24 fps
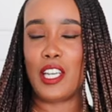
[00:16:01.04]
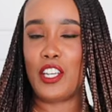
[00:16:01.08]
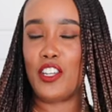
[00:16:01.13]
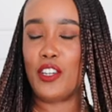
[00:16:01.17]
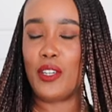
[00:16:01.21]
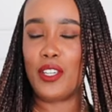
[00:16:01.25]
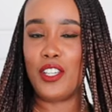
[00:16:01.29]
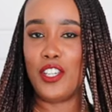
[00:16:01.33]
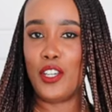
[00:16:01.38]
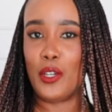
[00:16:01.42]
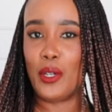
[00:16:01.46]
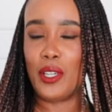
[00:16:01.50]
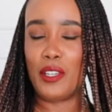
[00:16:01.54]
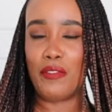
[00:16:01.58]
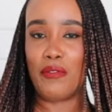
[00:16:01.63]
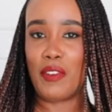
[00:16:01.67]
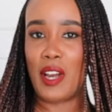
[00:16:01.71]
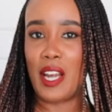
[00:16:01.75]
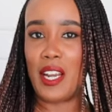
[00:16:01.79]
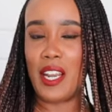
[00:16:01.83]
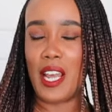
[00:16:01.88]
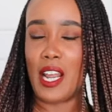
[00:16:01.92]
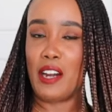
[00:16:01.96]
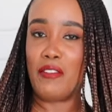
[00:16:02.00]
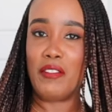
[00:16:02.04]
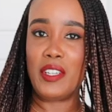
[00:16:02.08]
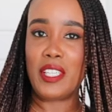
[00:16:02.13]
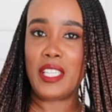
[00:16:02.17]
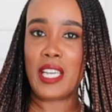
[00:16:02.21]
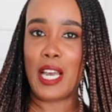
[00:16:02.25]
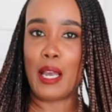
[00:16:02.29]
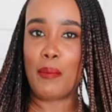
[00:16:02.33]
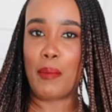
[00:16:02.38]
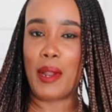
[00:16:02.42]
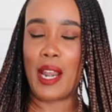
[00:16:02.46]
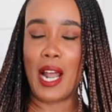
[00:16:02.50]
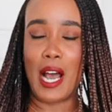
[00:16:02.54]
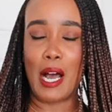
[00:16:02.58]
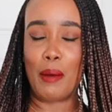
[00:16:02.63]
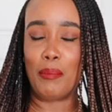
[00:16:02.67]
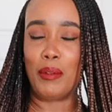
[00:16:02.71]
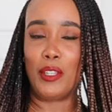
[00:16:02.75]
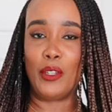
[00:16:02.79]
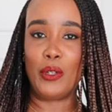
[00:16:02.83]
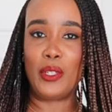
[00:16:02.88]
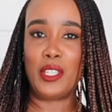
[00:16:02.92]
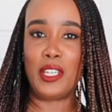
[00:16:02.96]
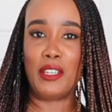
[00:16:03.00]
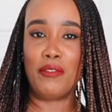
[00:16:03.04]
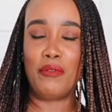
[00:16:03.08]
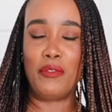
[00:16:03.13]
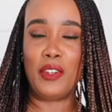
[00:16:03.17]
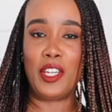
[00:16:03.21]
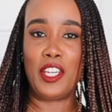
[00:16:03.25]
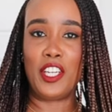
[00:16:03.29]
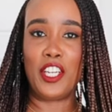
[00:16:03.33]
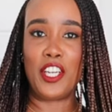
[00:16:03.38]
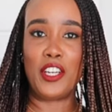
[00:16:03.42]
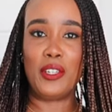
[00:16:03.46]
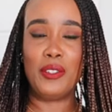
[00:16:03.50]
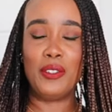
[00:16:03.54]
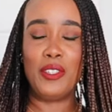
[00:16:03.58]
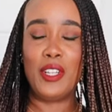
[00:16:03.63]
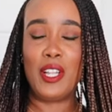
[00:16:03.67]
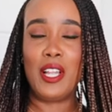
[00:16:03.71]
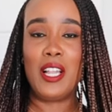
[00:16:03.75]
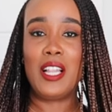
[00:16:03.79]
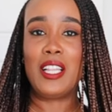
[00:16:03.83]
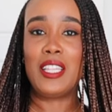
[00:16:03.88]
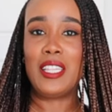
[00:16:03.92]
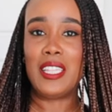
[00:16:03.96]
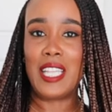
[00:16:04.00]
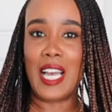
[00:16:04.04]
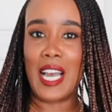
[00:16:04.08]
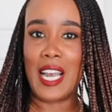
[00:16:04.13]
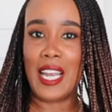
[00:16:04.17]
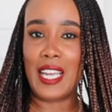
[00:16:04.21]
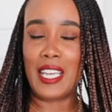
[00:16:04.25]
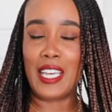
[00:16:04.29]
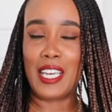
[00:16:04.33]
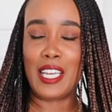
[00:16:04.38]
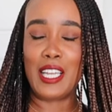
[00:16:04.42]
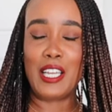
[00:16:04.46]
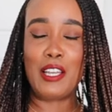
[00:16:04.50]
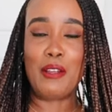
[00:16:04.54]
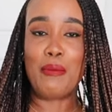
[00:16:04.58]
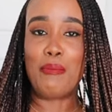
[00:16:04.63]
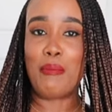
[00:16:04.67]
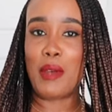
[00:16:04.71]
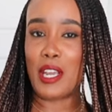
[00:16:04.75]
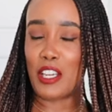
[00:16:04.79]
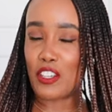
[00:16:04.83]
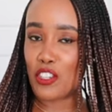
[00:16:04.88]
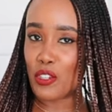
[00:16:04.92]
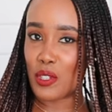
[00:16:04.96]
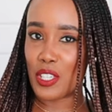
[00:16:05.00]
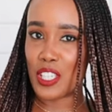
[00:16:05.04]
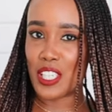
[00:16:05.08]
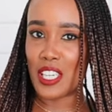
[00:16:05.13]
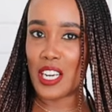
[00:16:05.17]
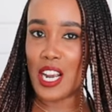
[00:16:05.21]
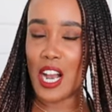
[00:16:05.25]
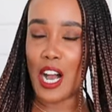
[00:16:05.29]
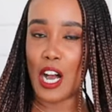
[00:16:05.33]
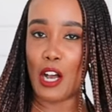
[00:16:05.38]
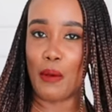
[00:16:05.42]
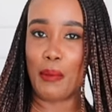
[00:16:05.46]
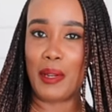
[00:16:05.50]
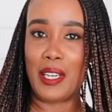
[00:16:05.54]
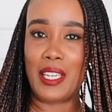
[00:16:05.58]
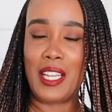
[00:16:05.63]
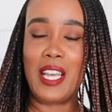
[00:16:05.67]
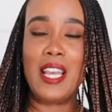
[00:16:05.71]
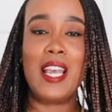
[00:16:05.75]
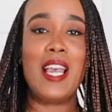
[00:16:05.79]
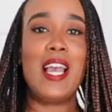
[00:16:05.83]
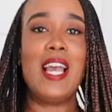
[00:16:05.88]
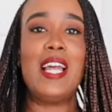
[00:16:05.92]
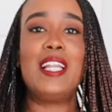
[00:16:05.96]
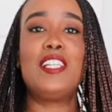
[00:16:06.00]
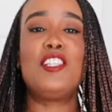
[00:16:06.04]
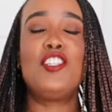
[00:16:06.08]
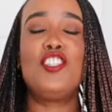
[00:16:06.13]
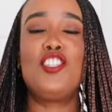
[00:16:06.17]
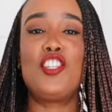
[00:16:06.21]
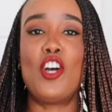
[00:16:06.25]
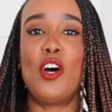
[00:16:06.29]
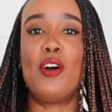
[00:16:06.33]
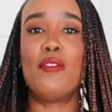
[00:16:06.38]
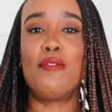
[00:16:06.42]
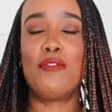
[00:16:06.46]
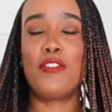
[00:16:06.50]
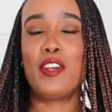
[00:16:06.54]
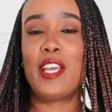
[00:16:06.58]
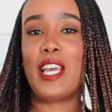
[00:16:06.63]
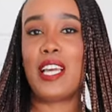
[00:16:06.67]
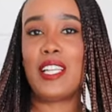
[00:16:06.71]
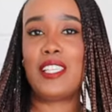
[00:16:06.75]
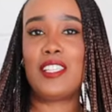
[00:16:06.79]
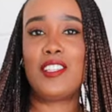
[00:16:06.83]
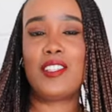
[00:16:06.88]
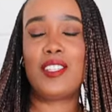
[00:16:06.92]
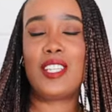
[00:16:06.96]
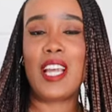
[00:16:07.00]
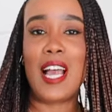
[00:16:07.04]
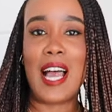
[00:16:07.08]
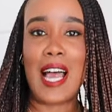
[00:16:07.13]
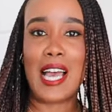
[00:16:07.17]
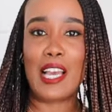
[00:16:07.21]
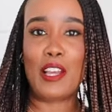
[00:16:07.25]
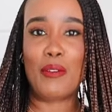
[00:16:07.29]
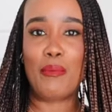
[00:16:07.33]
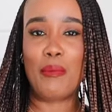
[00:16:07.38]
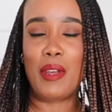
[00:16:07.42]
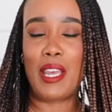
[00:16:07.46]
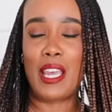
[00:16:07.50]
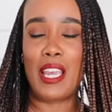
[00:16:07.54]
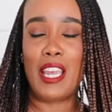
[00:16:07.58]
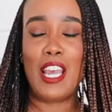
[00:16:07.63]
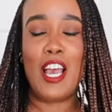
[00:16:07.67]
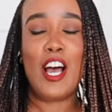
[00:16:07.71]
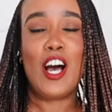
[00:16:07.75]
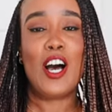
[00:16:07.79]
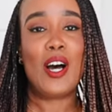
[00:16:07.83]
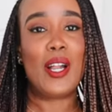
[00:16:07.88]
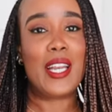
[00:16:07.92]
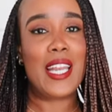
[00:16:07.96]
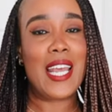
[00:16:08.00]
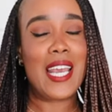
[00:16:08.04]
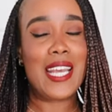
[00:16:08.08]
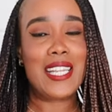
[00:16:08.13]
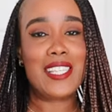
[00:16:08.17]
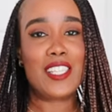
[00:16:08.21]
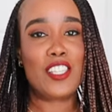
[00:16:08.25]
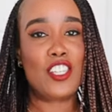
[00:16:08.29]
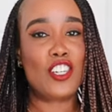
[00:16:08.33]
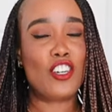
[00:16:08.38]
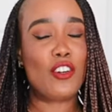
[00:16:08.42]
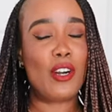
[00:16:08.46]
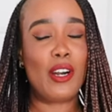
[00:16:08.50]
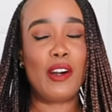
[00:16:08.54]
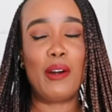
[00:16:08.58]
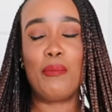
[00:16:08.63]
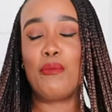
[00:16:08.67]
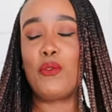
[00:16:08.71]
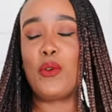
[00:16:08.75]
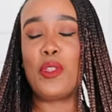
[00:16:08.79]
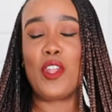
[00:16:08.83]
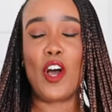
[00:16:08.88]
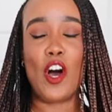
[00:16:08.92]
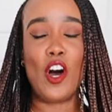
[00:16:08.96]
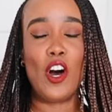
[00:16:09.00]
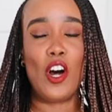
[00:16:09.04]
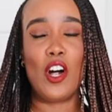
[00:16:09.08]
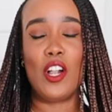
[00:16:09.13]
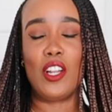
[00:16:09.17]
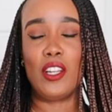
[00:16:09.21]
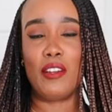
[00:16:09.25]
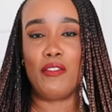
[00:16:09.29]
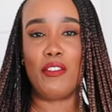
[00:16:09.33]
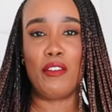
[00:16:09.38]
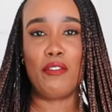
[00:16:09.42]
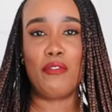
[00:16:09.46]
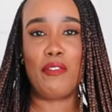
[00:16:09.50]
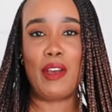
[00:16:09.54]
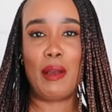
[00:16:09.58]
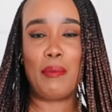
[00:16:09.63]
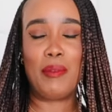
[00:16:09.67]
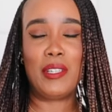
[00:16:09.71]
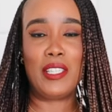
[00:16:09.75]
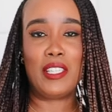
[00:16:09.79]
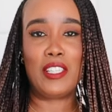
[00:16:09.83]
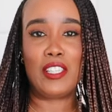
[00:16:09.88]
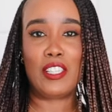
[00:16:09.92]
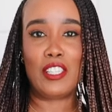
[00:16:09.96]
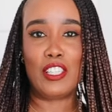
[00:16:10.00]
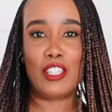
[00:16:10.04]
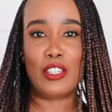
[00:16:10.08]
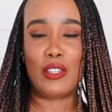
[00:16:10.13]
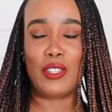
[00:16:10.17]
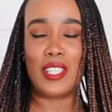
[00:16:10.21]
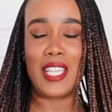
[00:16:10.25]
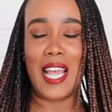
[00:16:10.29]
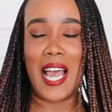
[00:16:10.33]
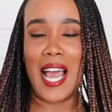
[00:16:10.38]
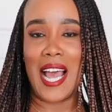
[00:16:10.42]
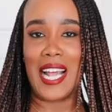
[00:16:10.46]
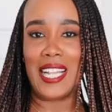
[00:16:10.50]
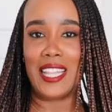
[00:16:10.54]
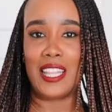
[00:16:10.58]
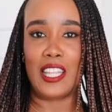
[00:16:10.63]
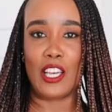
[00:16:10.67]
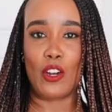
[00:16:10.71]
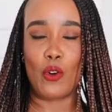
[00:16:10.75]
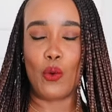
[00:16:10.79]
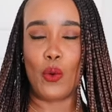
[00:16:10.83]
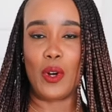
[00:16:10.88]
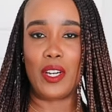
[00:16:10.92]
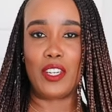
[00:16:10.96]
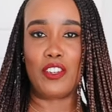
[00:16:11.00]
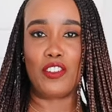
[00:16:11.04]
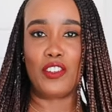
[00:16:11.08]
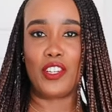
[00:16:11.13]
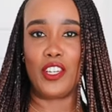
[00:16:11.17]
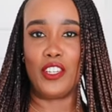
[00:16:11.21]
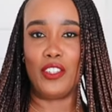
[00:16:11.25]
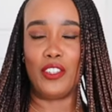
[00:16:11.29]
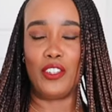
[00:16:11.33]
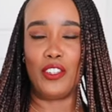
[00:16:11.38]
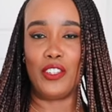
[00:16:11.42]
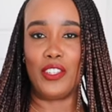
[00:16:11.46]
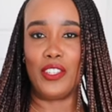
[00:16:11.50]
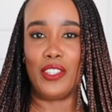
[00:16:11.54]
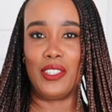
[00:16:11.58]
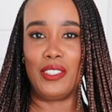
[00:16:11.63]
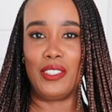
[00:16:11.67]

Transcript: that you're notified every time I upload a video. Like, make sure to comment, and don't forget to tag me on Instagram with all of your fabulous looks at the Quaintrelle Girl.